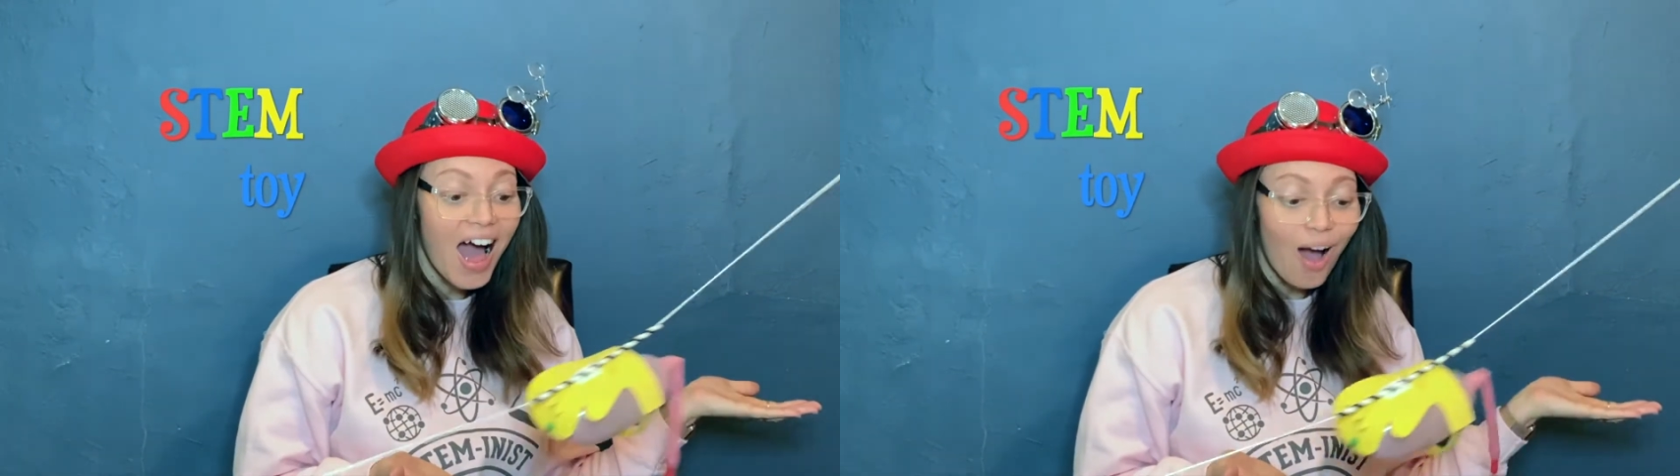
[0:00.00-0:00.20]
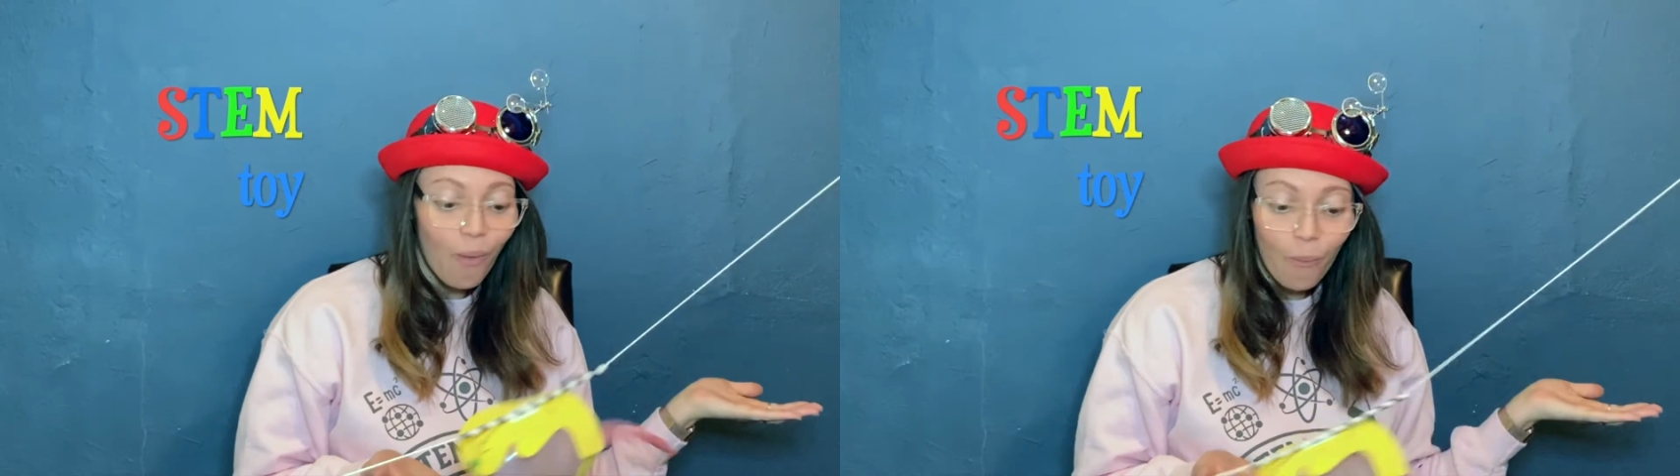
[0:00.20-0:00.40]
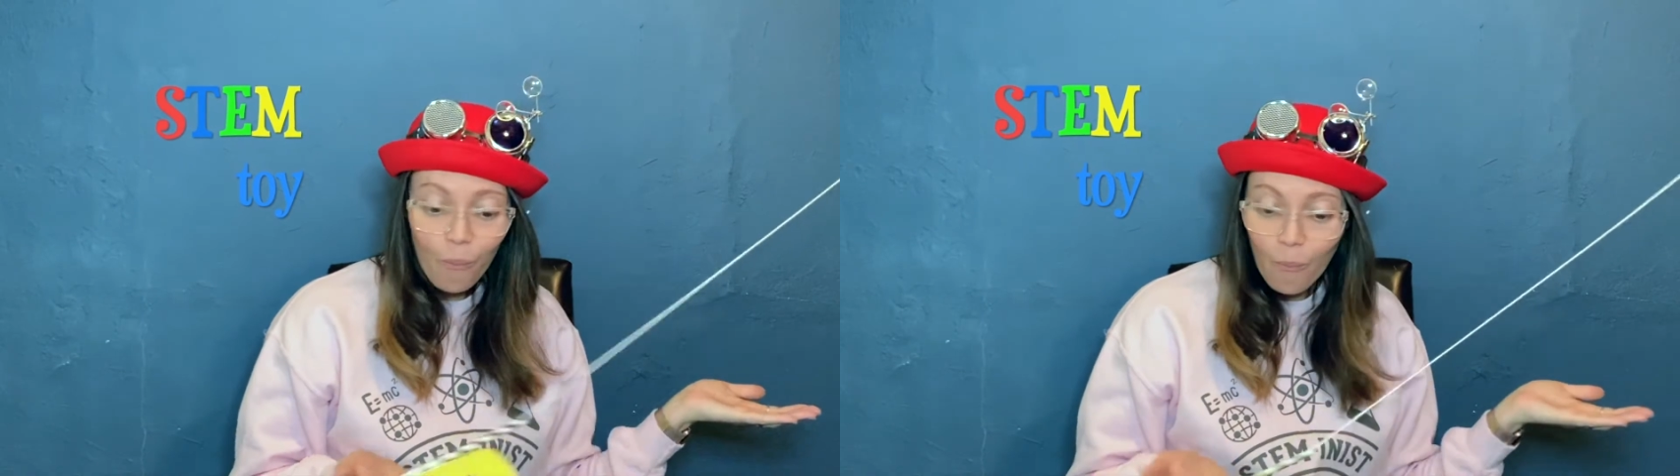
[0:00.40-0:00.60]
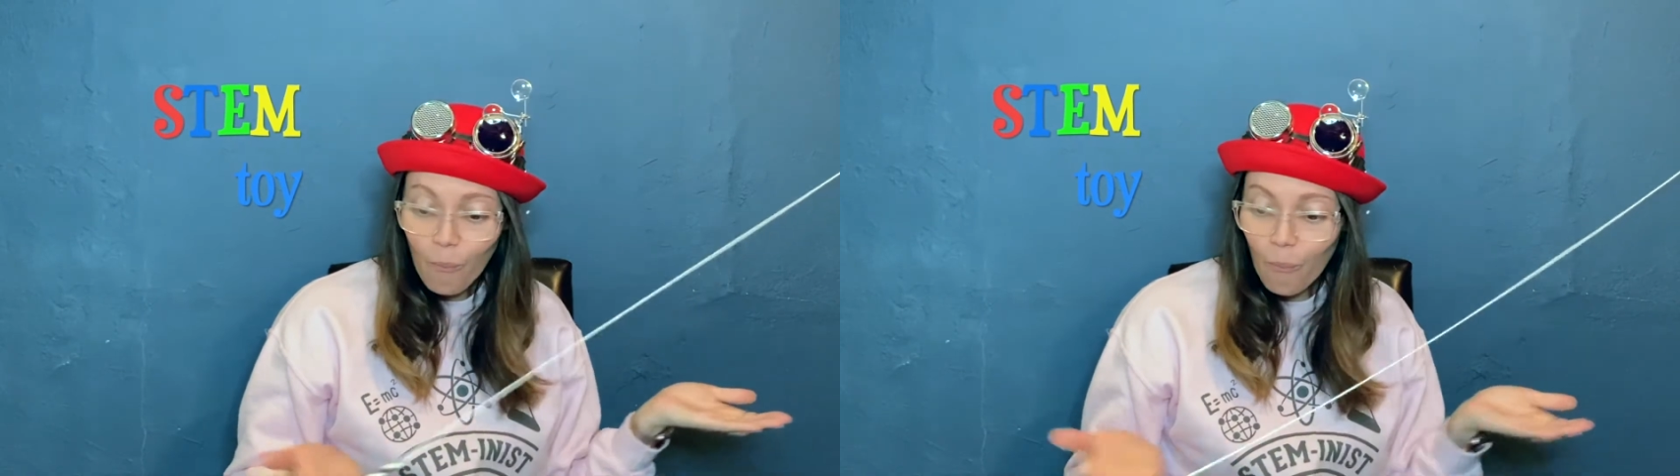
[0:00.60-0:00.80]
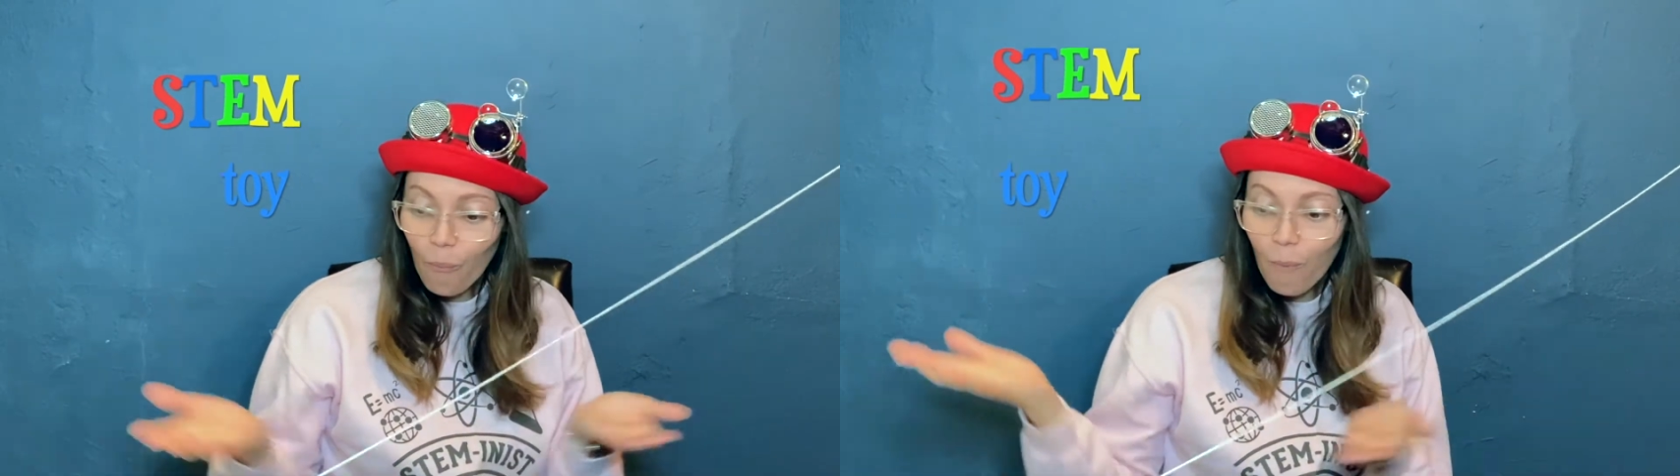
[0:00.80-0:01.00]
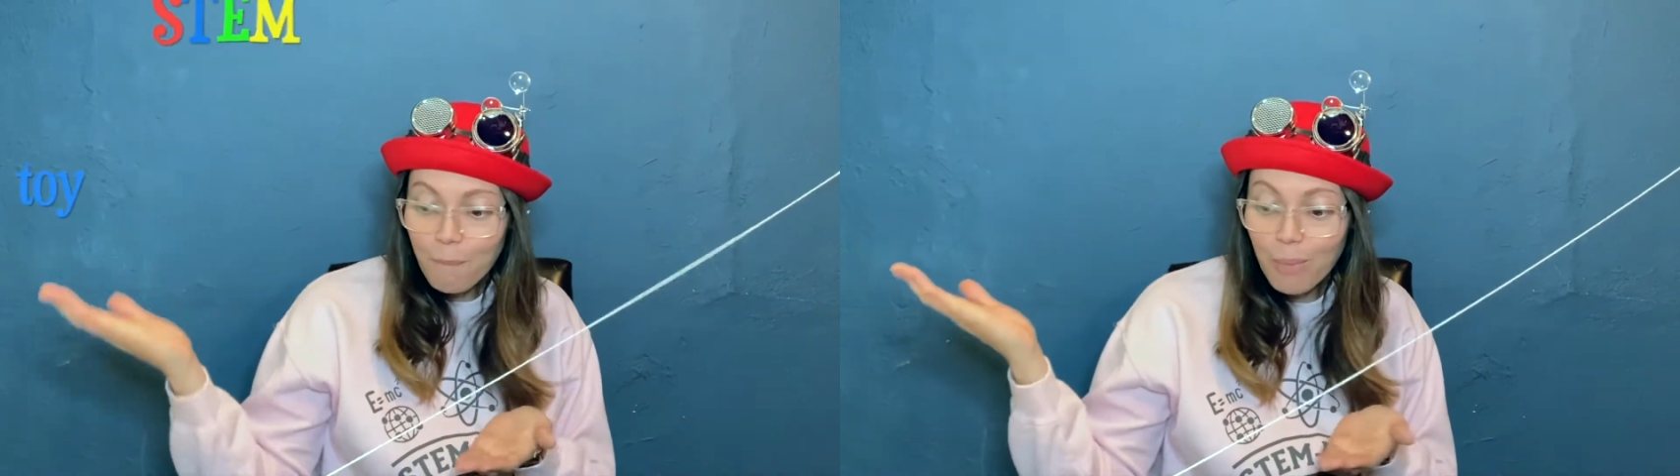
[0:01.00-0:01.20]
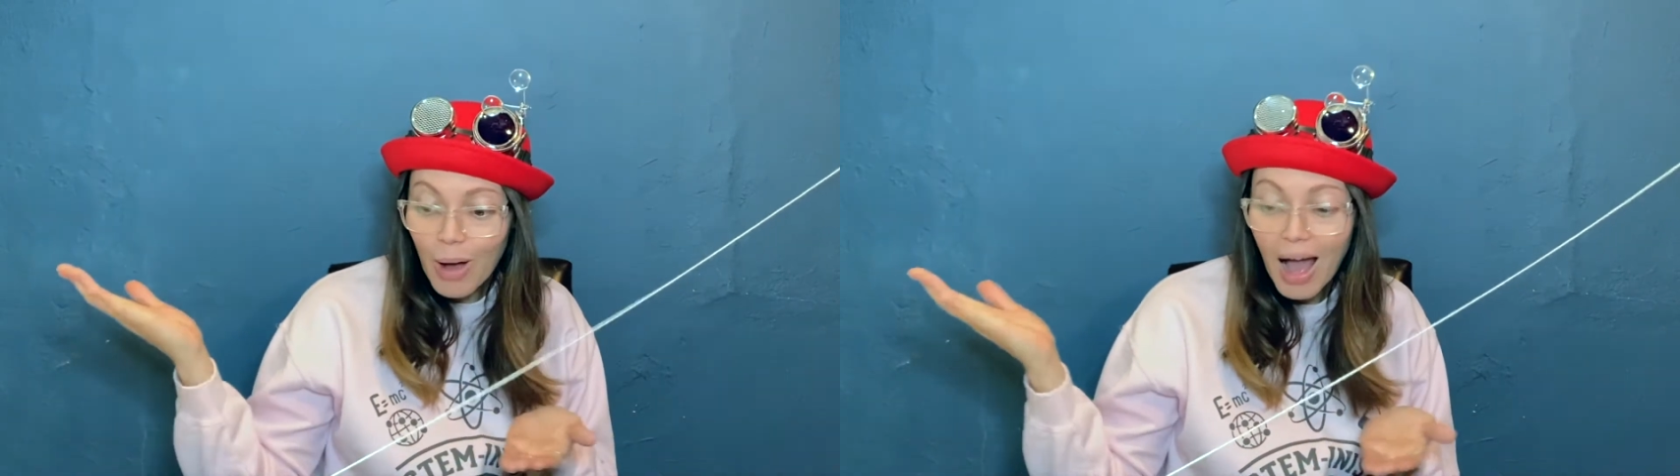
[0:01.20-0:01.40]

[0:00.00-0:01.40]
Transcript: Whoop.